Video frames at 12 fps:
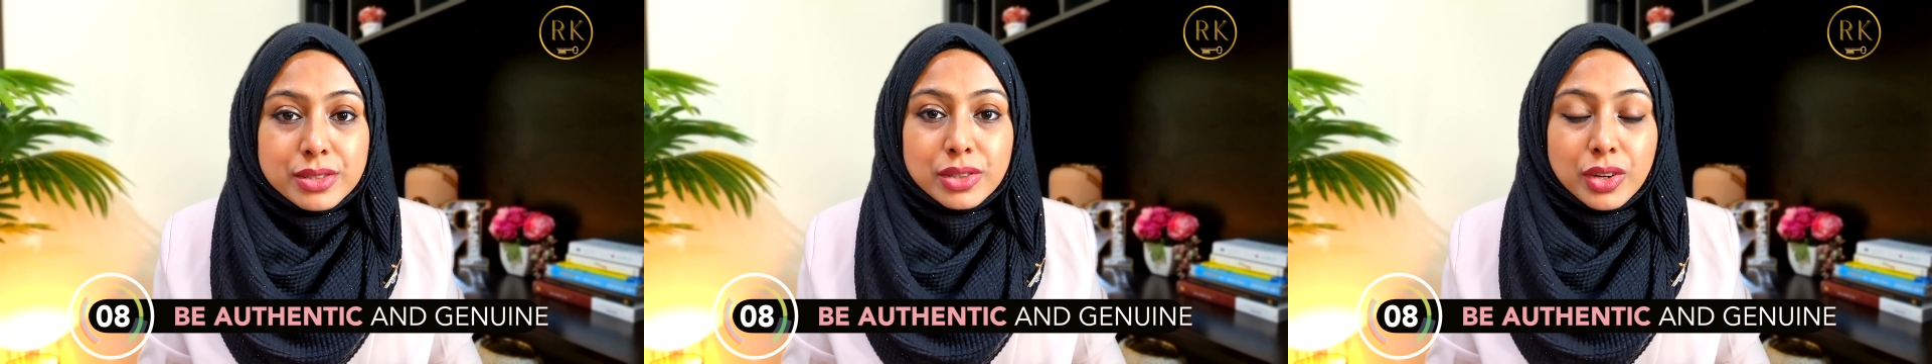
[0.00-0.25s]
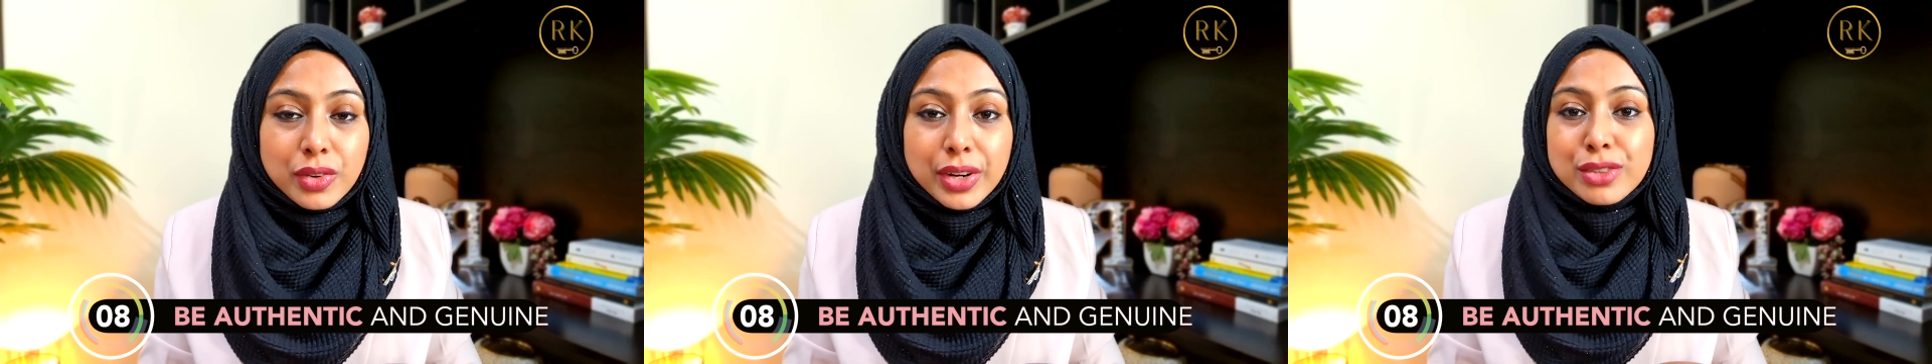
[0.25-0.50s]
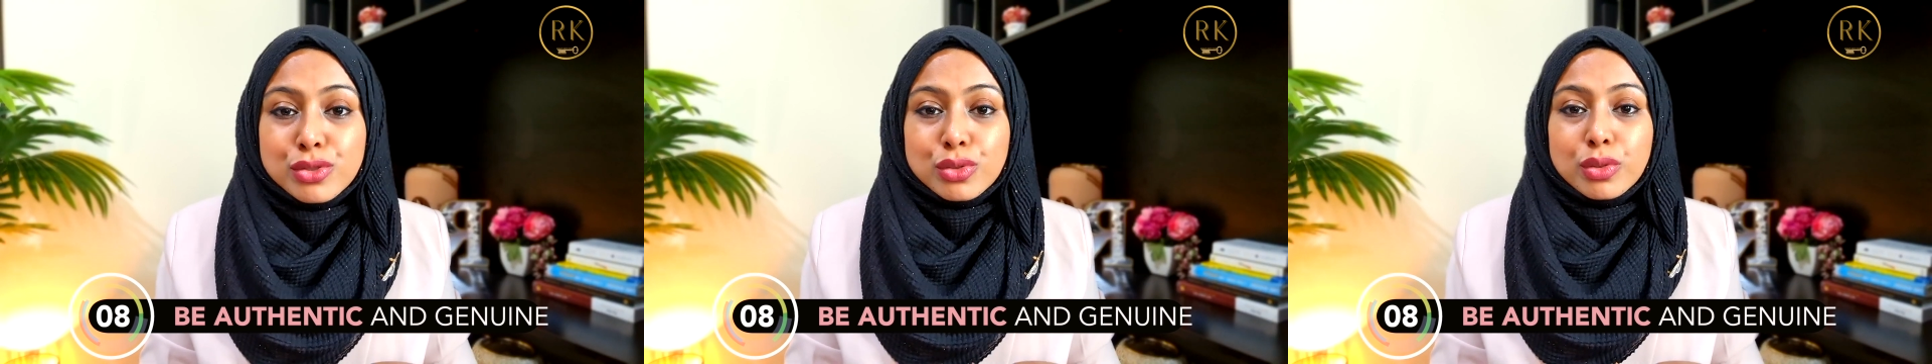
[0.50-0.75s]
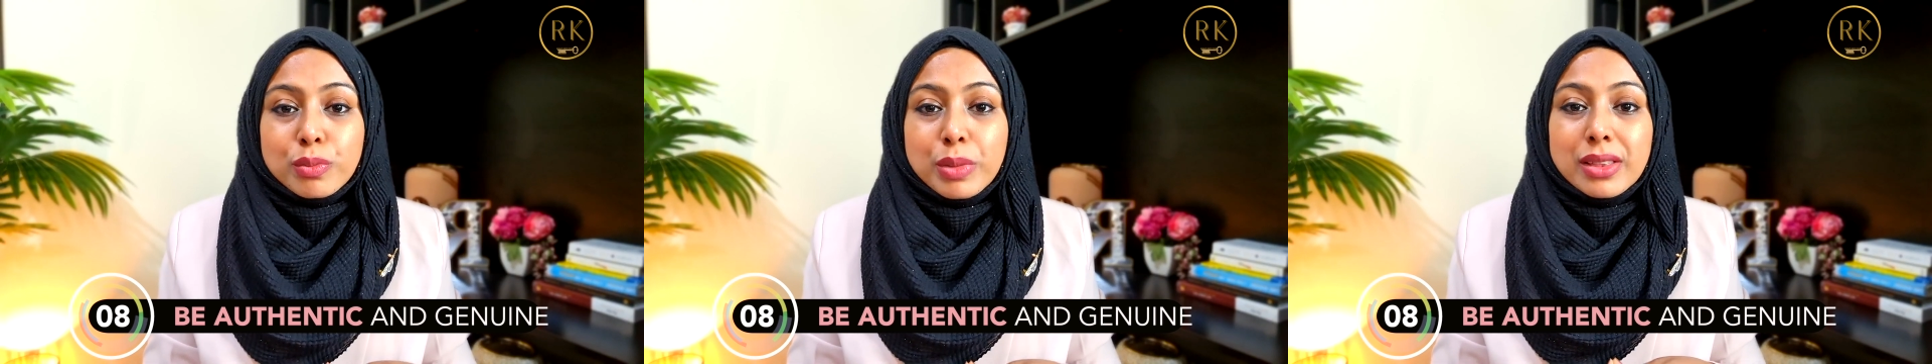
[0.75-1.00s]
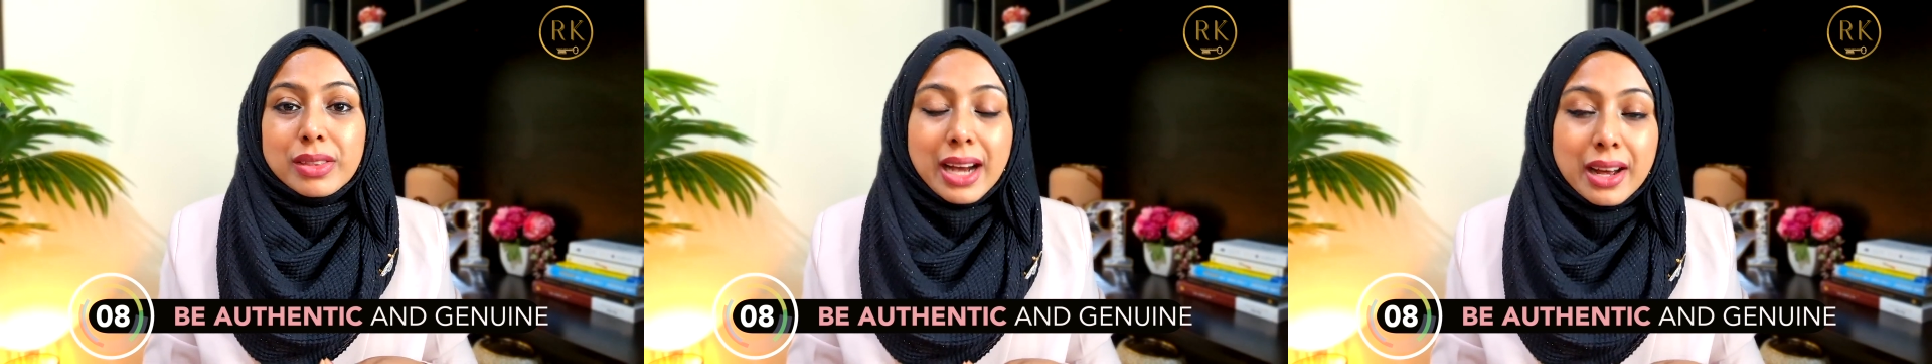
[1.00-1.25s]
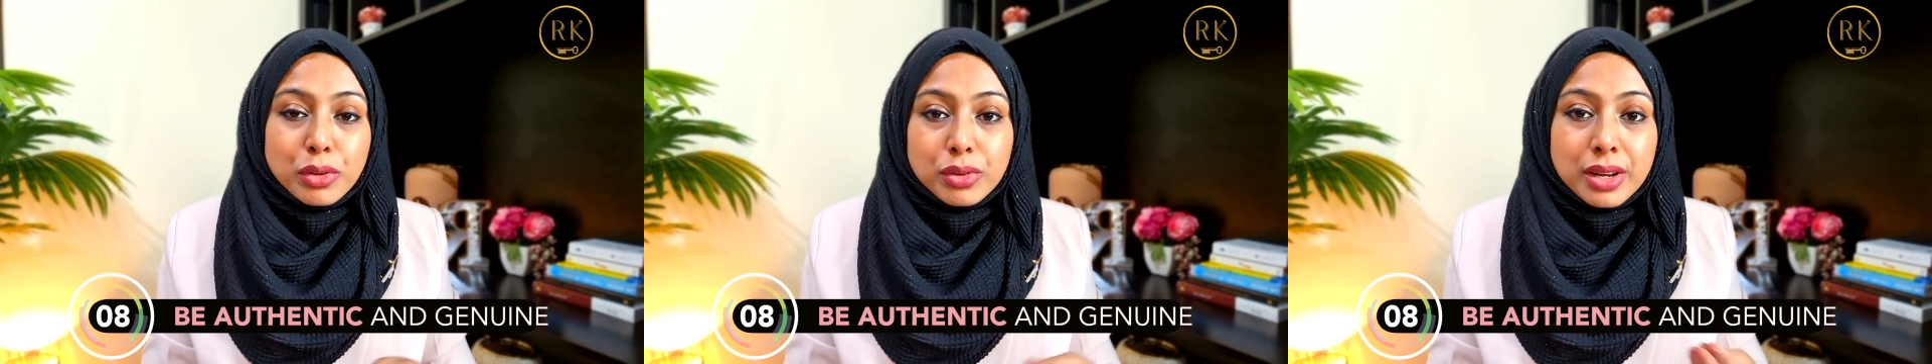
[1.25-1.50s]
all right so be
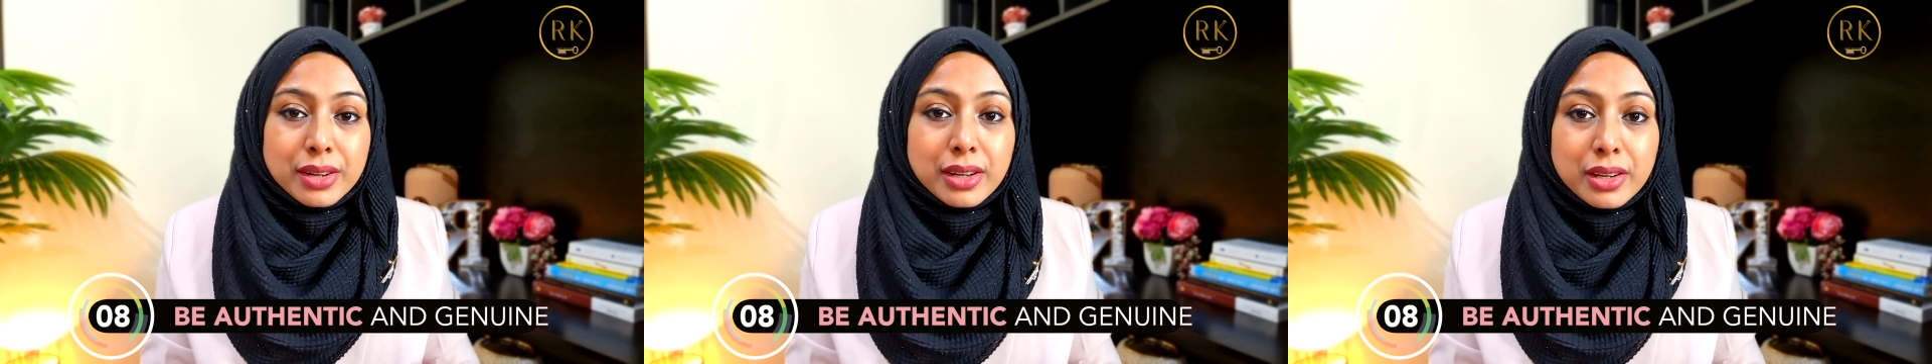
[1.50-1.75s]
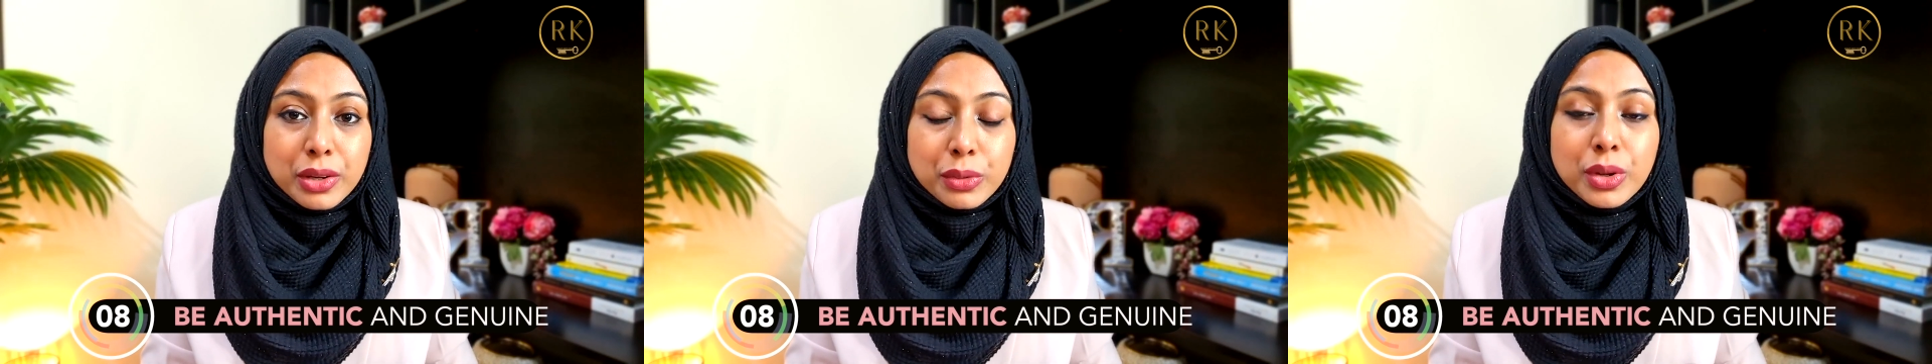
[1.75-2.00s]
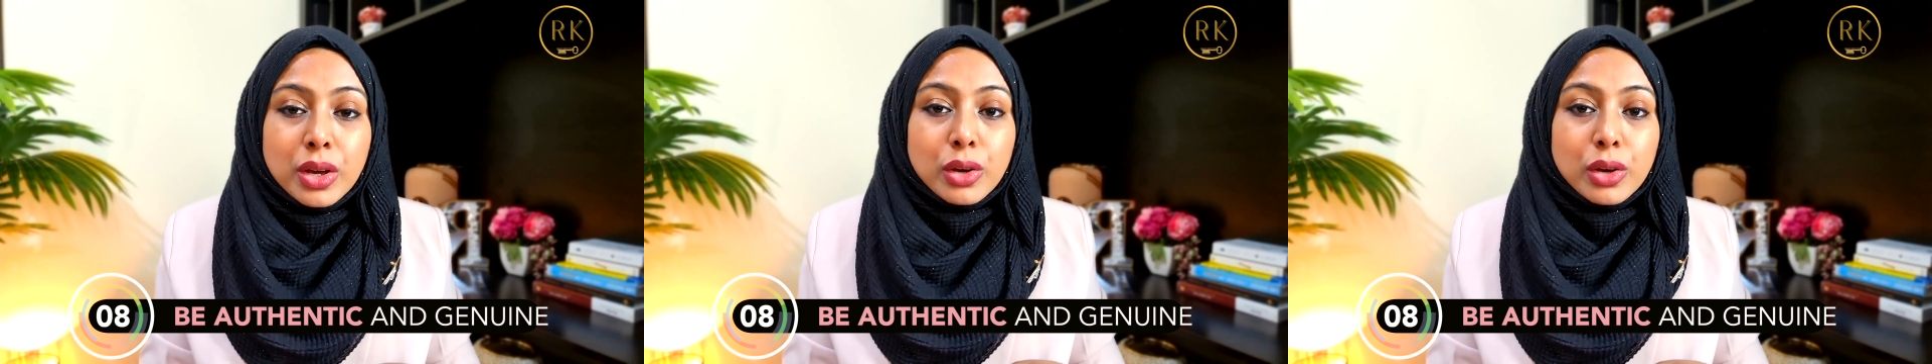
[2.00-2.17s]
that authentic you